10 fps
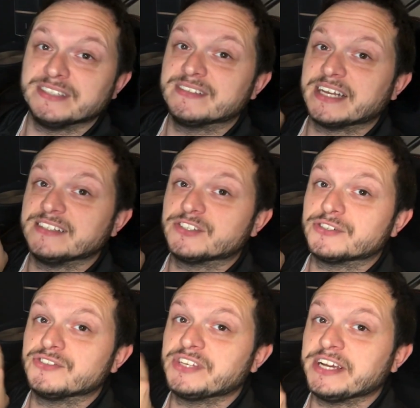
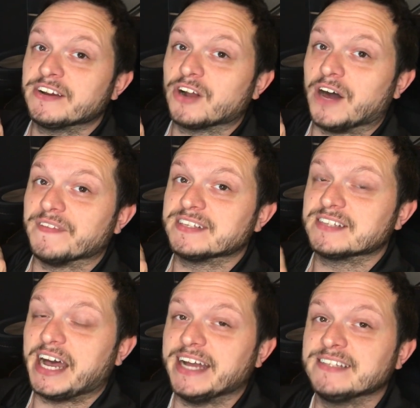sensors here on the
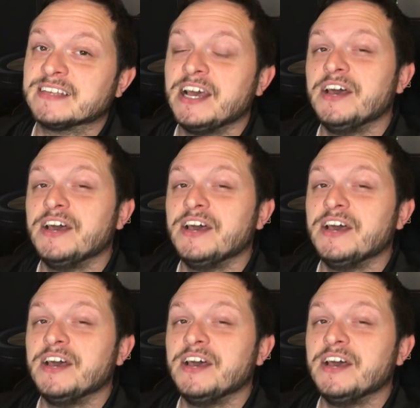sides.